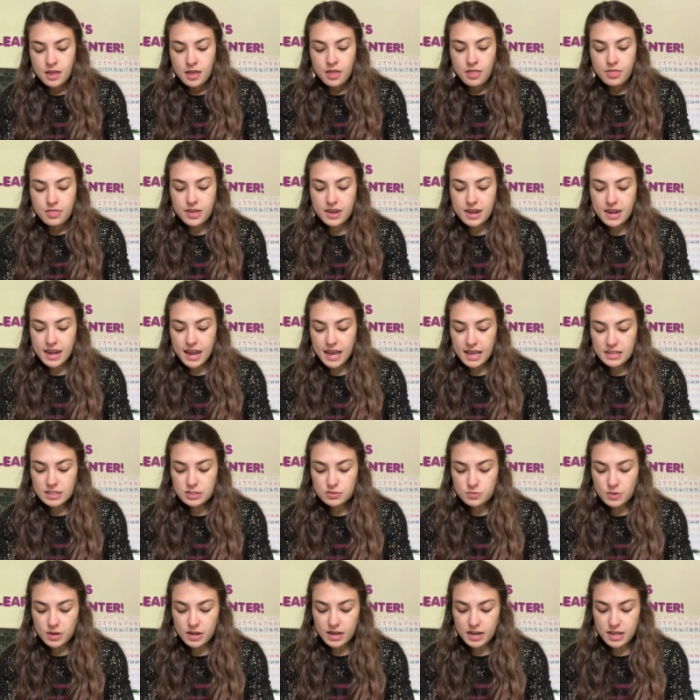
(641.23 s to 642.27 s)
The next
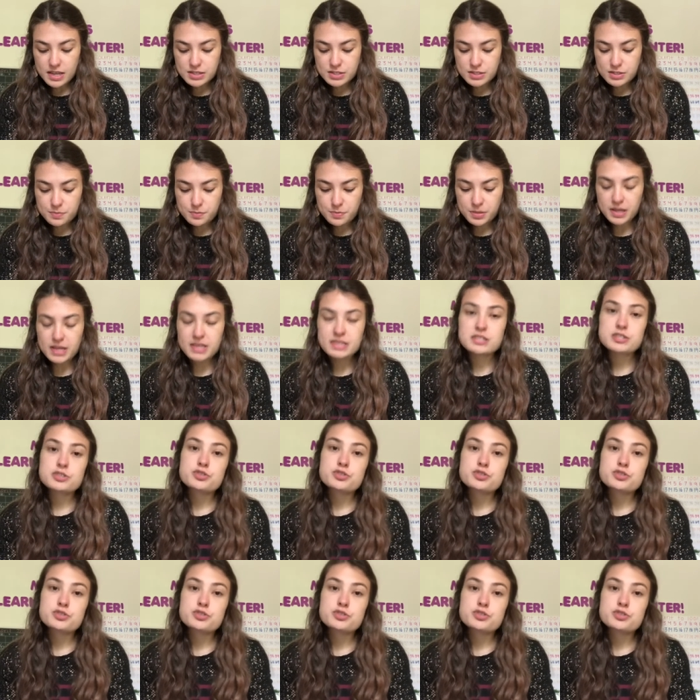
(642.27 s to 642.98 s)
one is to plant a